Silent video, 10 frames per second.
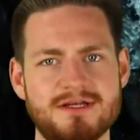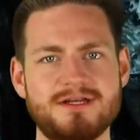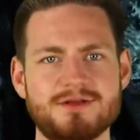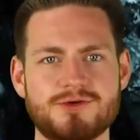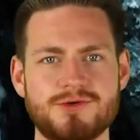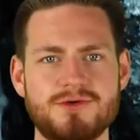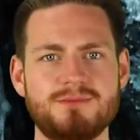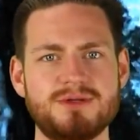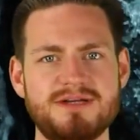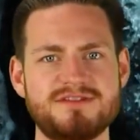leading the crew to
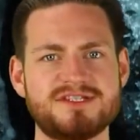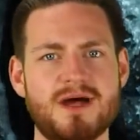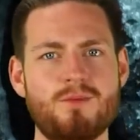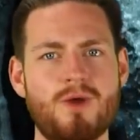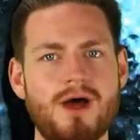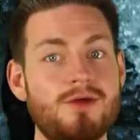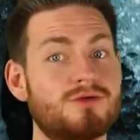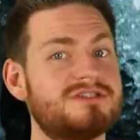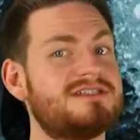believe someone or